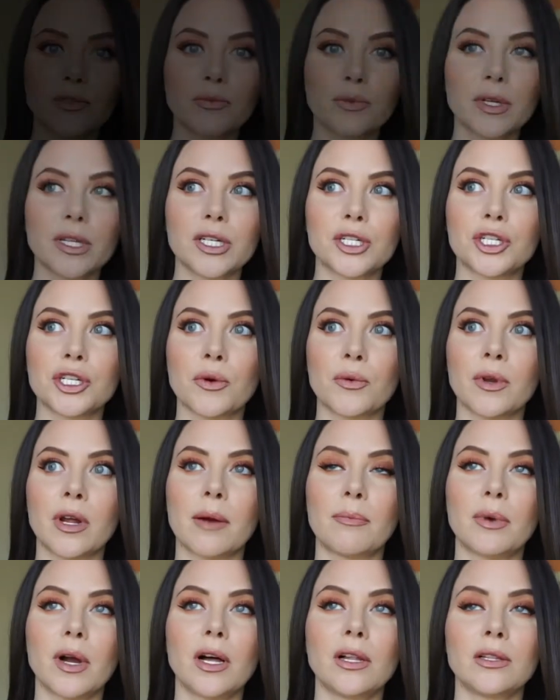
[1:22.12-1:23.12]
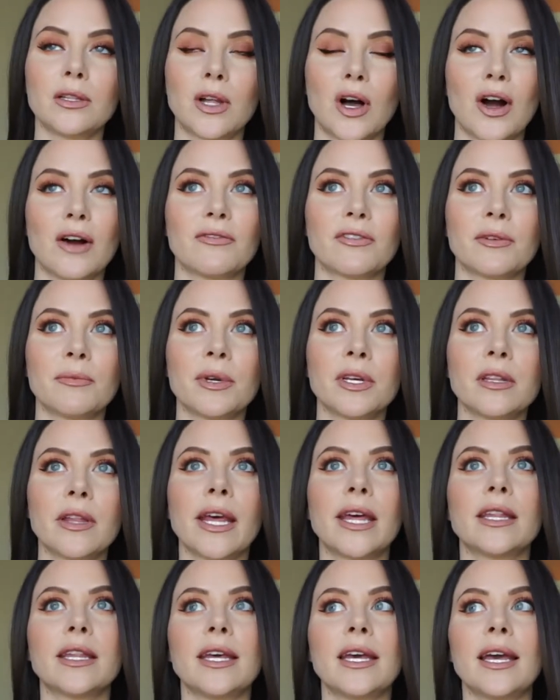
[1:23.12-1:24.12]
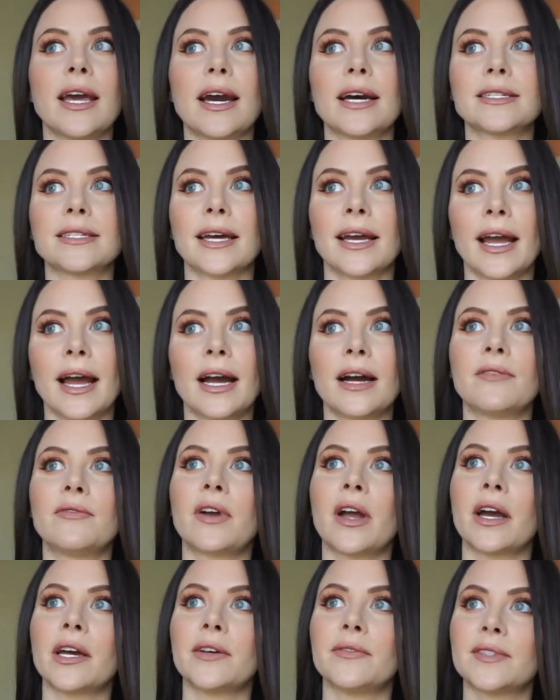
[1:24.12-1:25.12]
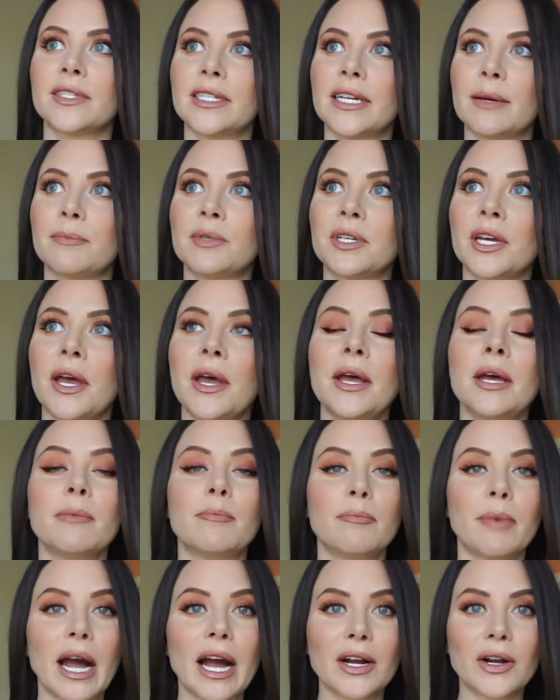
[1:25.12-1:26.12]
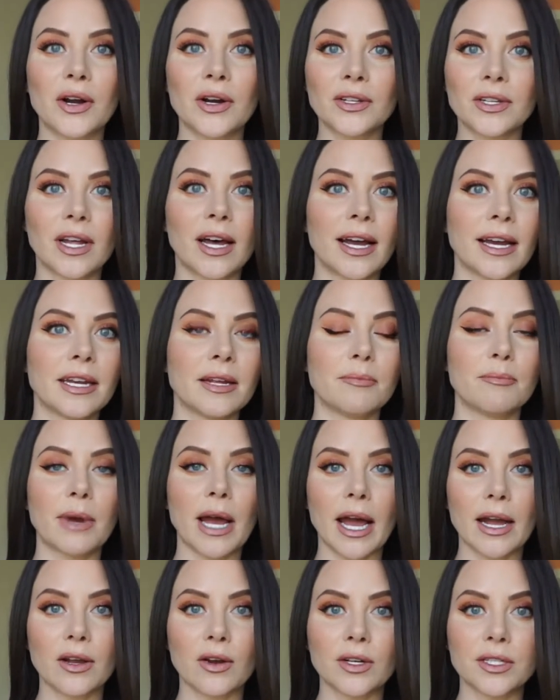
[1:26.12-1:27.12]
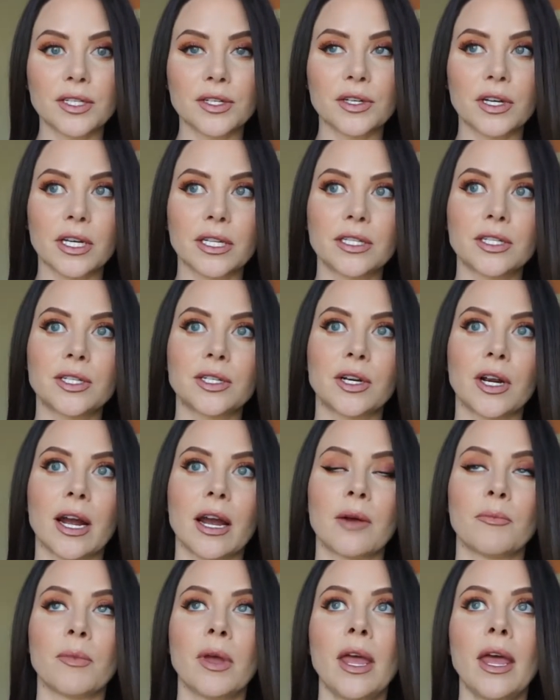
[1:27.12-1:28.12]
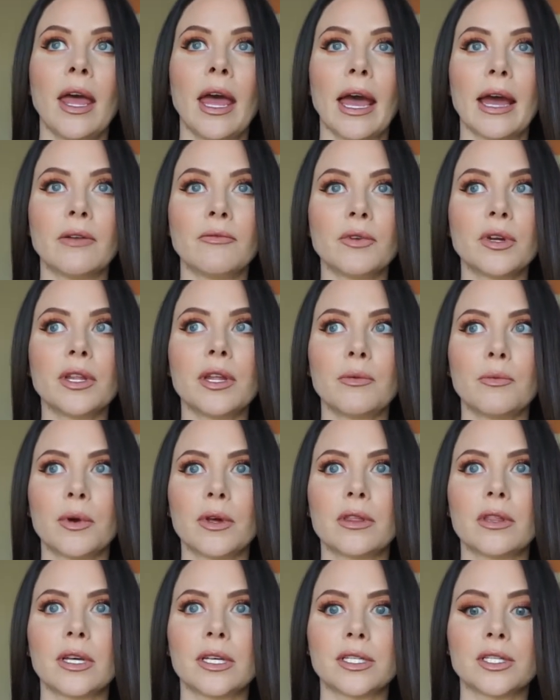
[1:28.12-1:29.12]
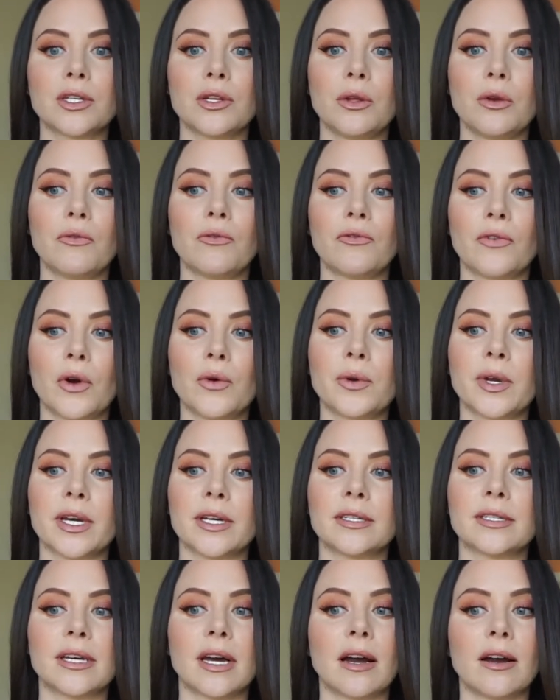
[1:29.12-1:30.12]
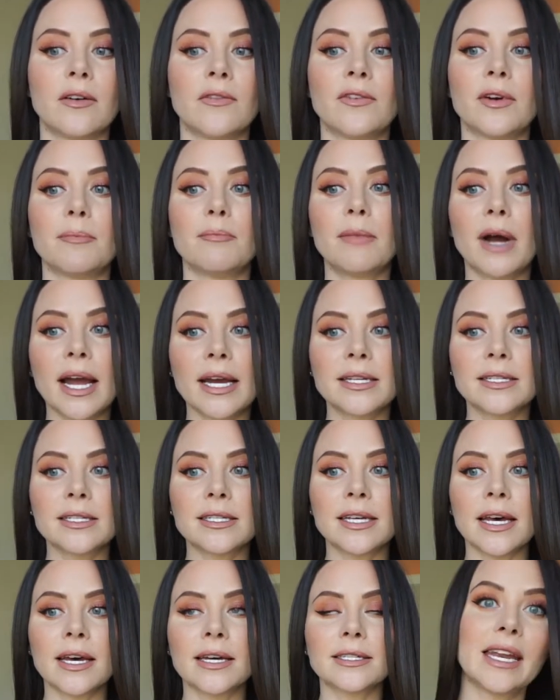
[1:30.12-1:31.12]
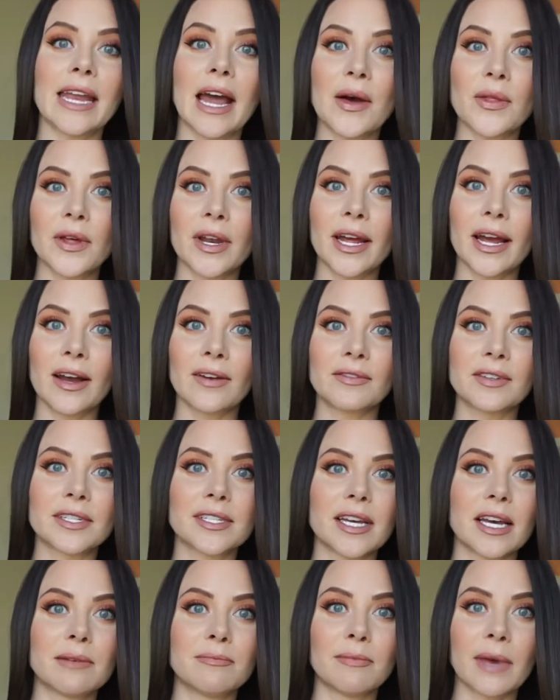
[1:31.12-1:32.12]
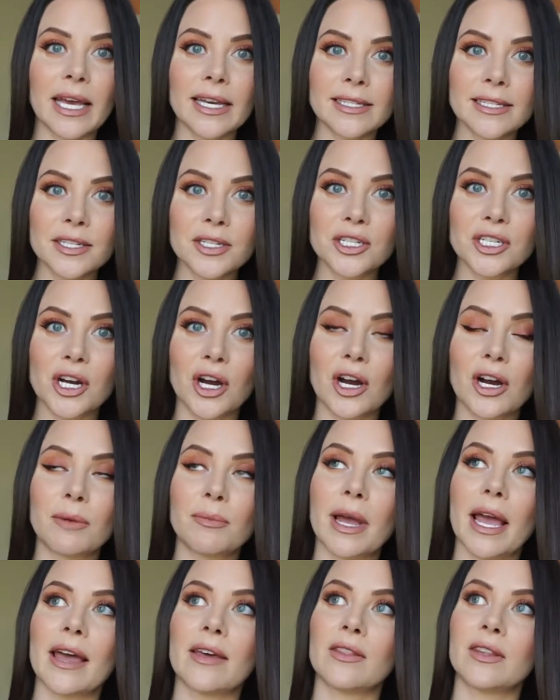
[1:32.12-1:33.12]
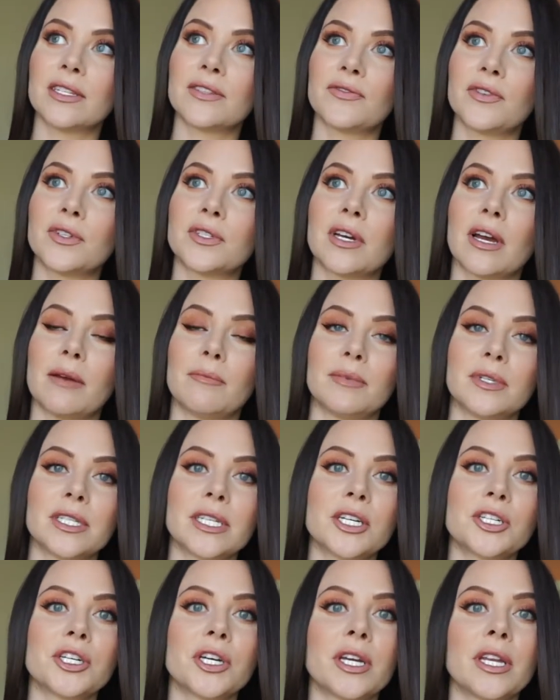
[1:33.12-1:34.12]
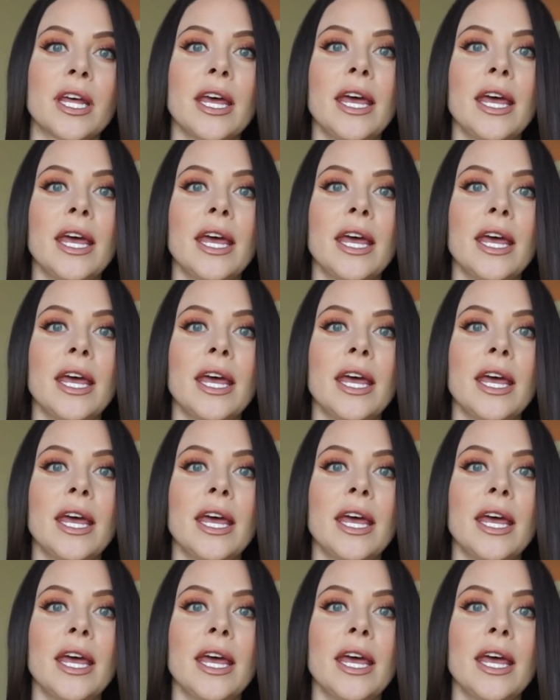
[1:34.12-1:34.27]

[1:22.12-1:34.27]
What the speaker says: really shown up a lot for me lately as I have kind of stepped back online and back onto Instagram, and really with this new focus of mindset. Now that I have this amazing job and this full-time position,